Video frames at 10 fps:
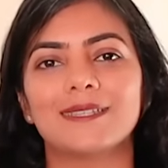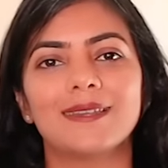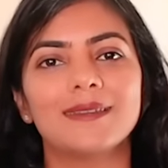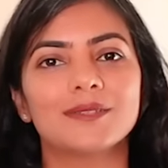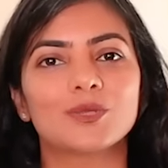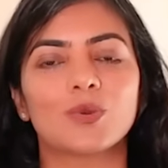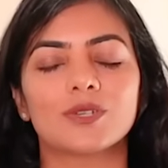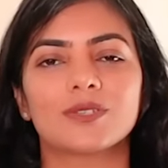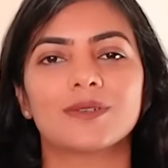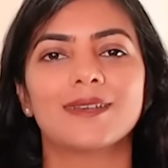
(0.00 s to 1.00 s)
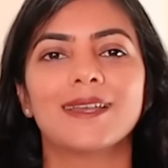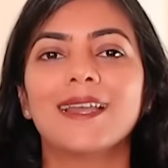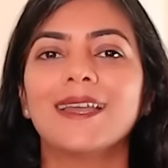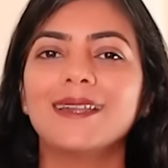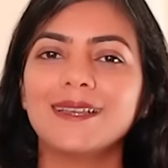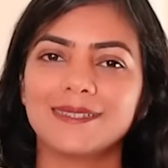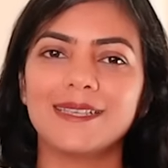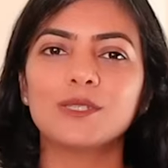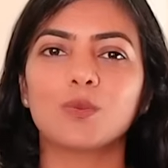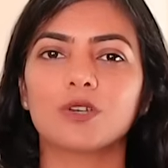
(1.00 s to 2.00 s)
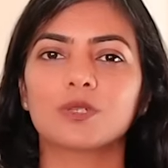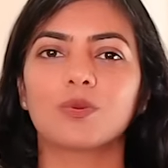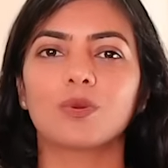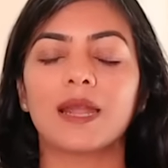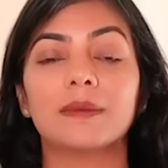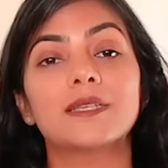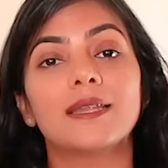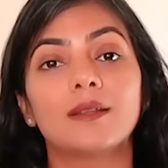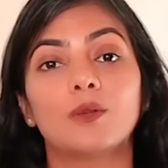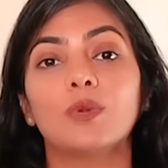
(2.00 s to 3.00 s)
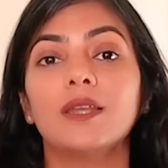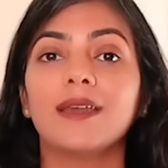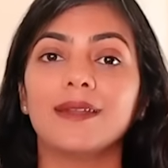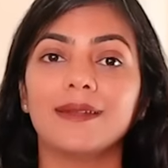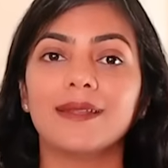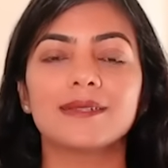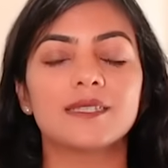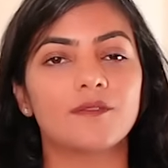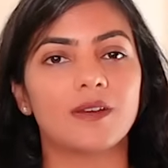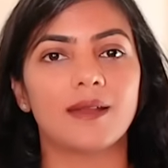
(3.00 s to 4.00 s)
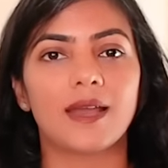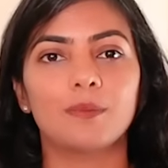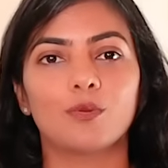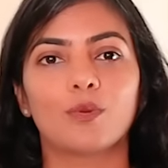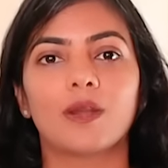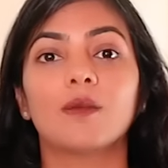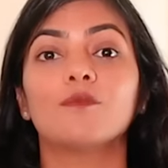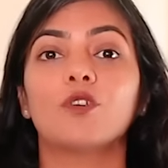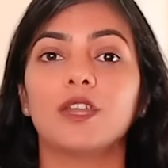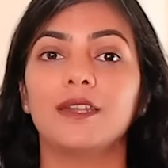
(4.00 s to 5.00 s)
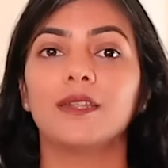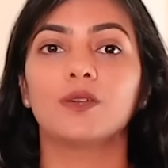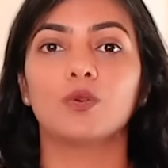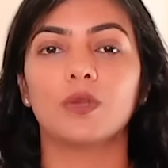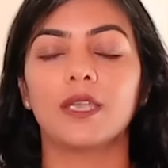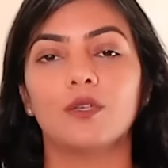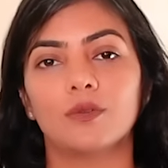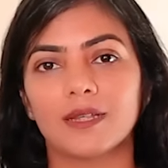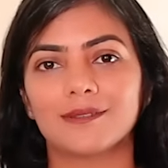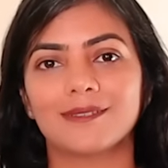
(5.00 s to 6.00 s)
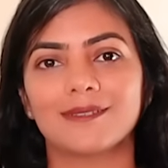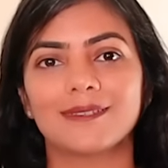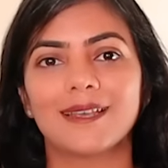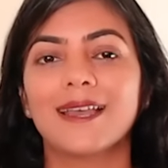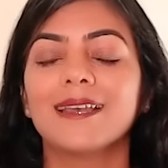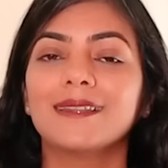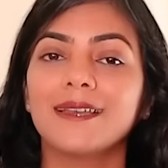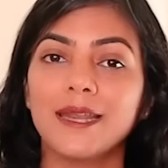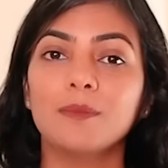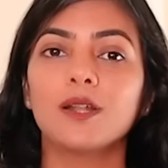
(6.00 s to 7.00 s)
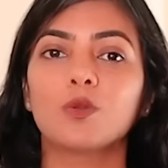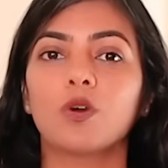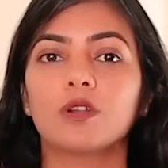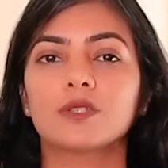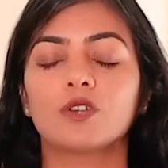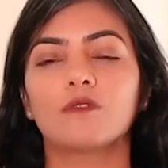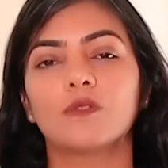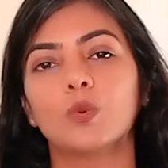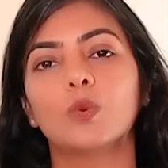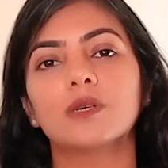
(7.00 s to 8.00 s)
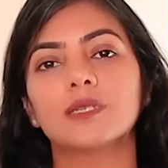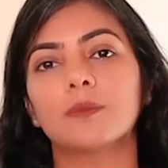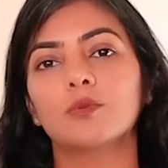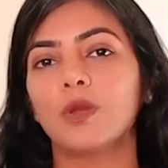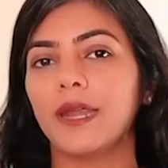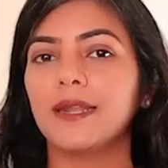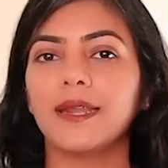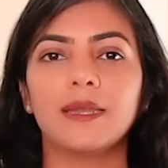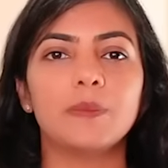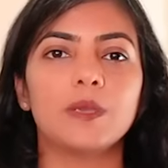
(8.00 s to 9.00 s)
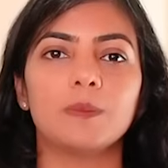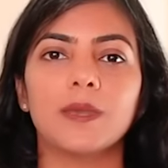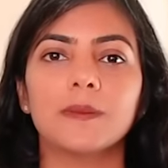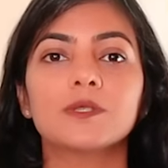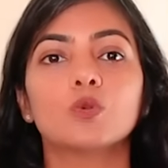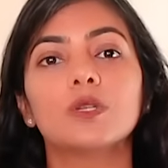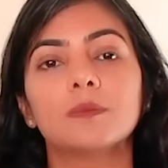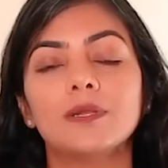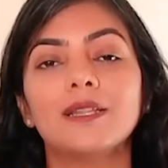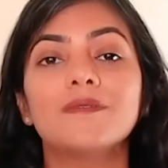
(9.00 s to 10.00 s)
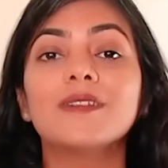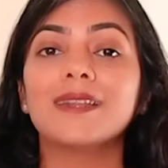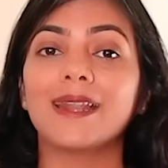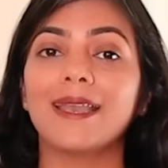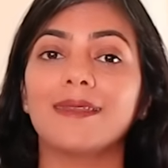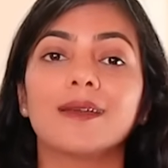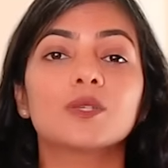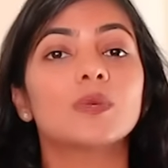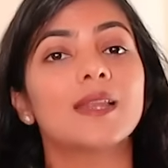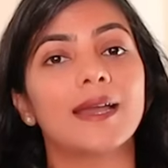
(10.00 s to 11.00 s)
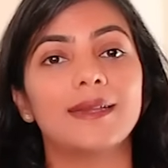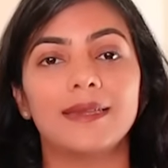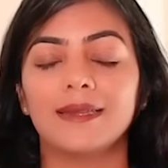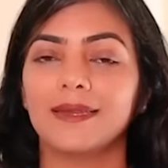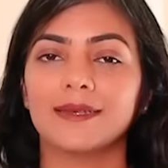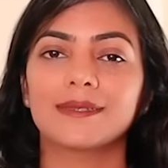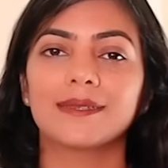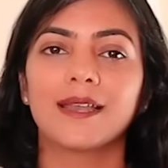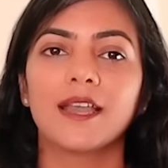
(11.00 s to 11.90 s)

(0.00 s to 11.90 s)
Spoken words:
setting dishwasher. It has 6 wash programs, including an intensive kadai program for Indian cooking utensils. The inbuilt water softener works up to 880 ppm, suitable even in areas with high TTS.